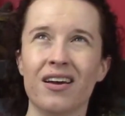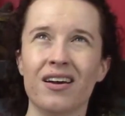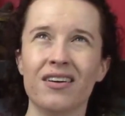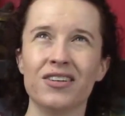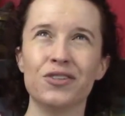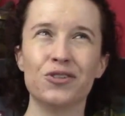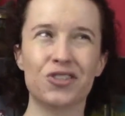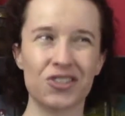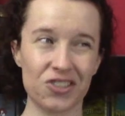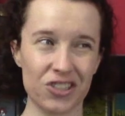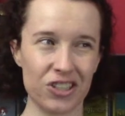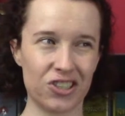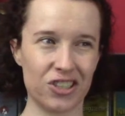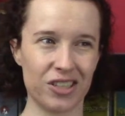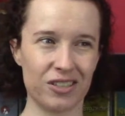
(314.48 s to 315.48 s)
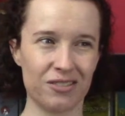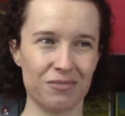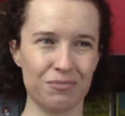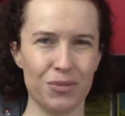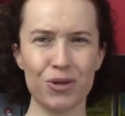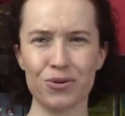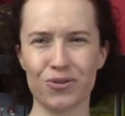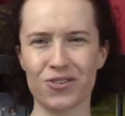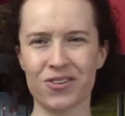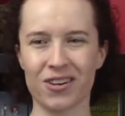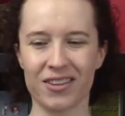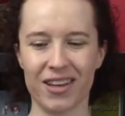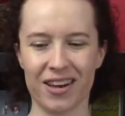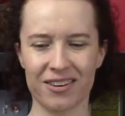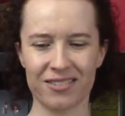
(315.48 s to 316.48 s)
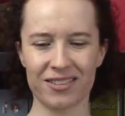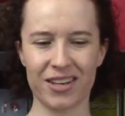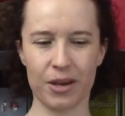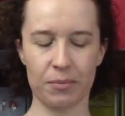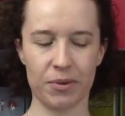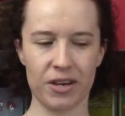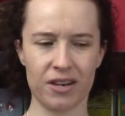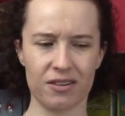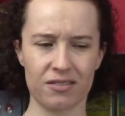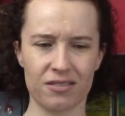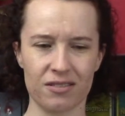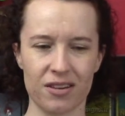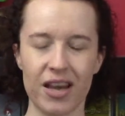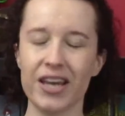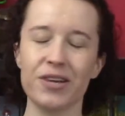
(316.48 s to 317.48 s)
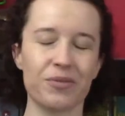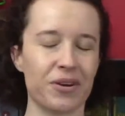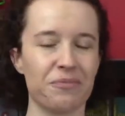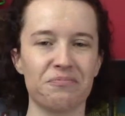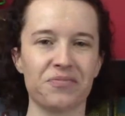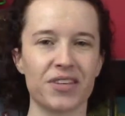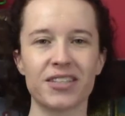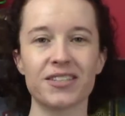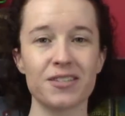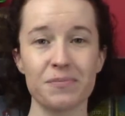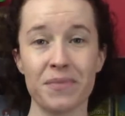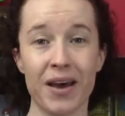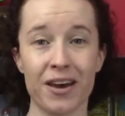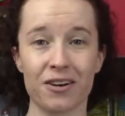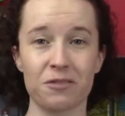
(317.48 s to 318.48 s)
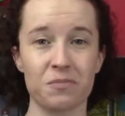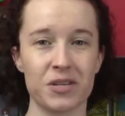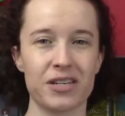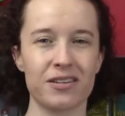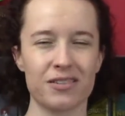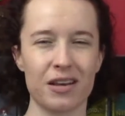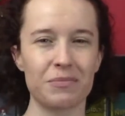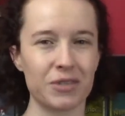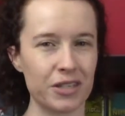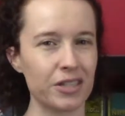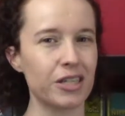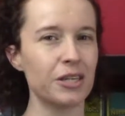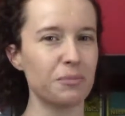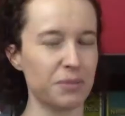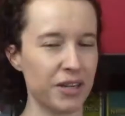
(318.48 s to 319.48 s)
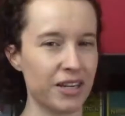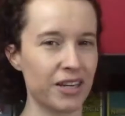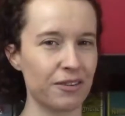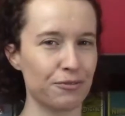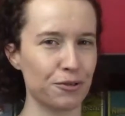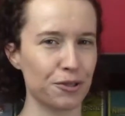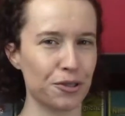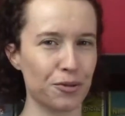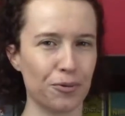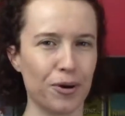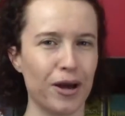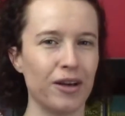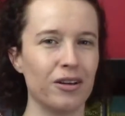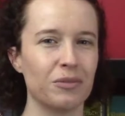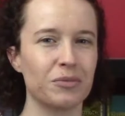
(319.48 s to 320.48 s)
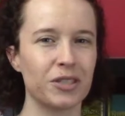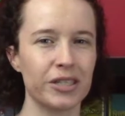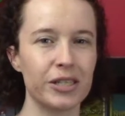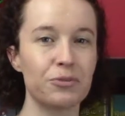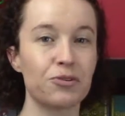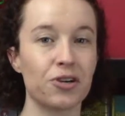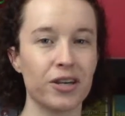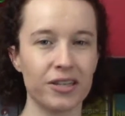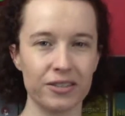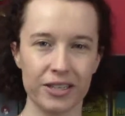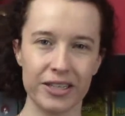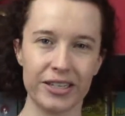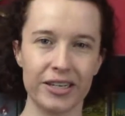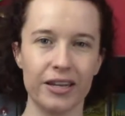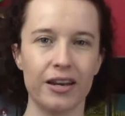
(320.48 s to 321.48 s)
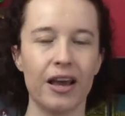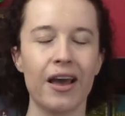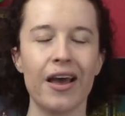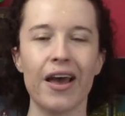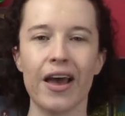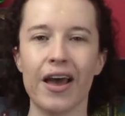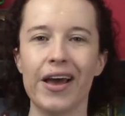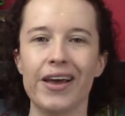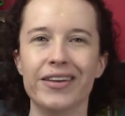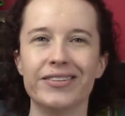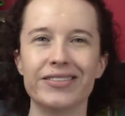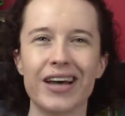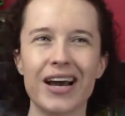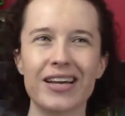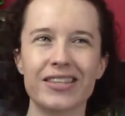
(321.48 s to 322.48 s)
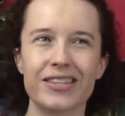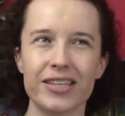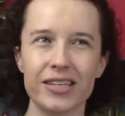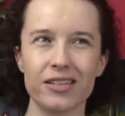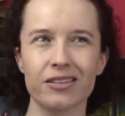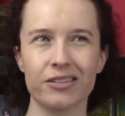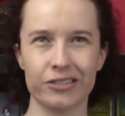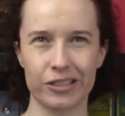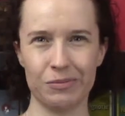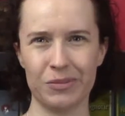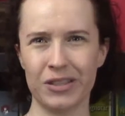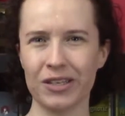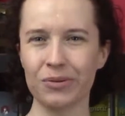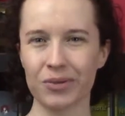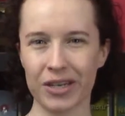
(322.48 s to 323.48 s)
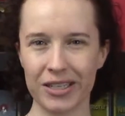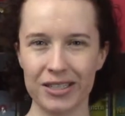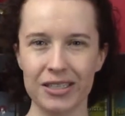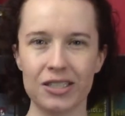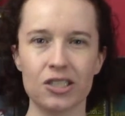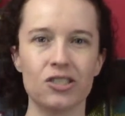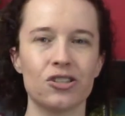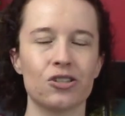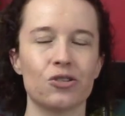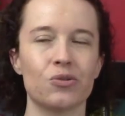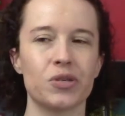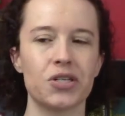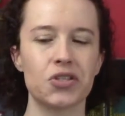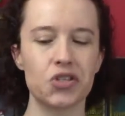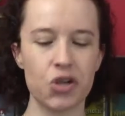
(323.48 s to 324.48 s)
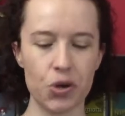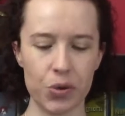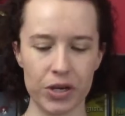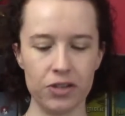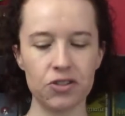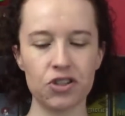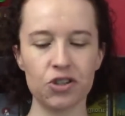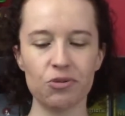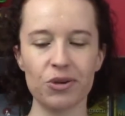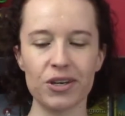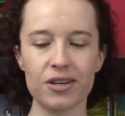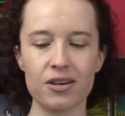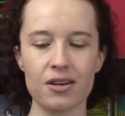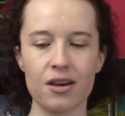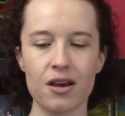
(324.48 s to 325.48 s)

you should judge it most on that campaign. Anyway, it doesn't matter because I'm going to keep playing it for a little while. I'm going to keep trying to like it. And I think ultimately what I need to do is go into it